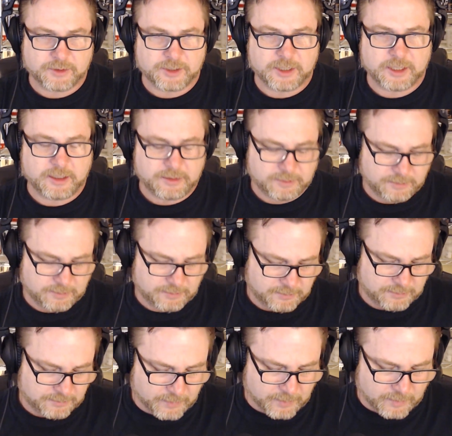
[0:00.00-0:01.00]
Croissant.
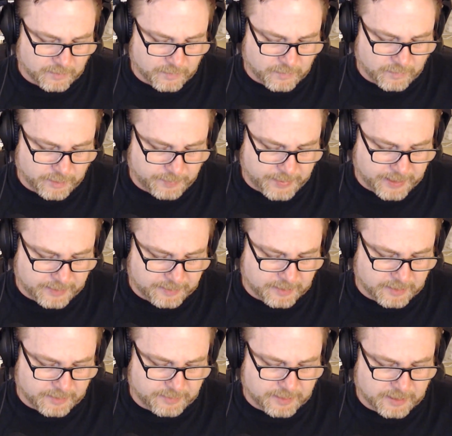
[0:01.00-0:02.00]
What about
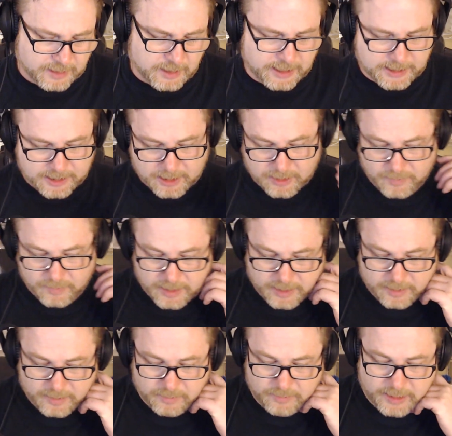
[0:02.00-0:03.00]
the glazed
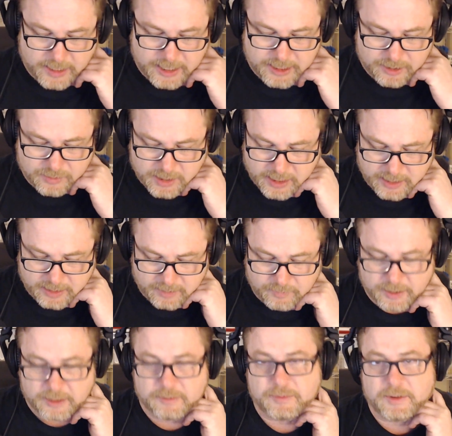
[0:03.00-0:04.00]
donut or the angel cake?
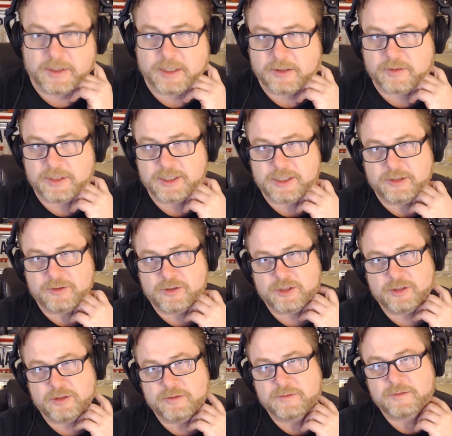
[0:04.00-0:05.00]
We need to increase those
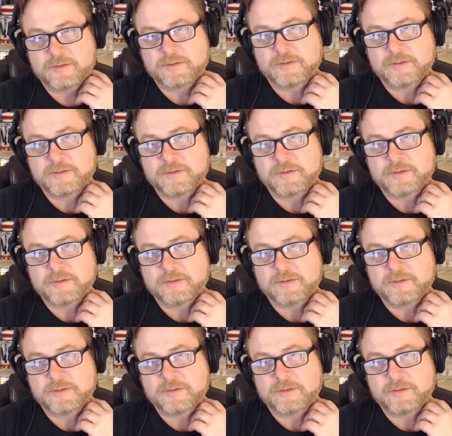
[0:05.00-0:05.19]
too.